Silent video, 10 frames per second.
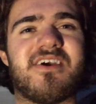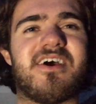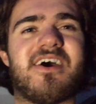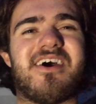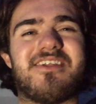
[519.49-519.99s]

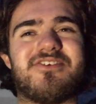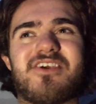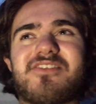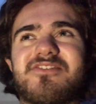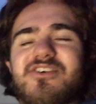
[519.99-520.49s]
And you
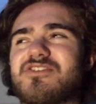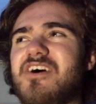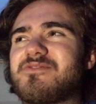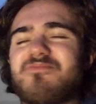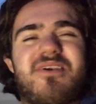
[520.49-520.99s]
get to
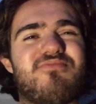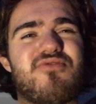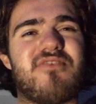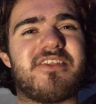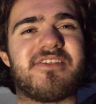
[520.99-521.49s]
socialize with
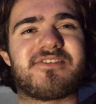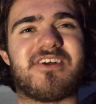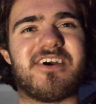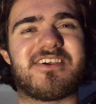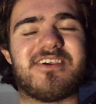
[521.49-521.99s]
people and it's
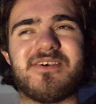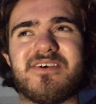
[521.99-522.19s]
like,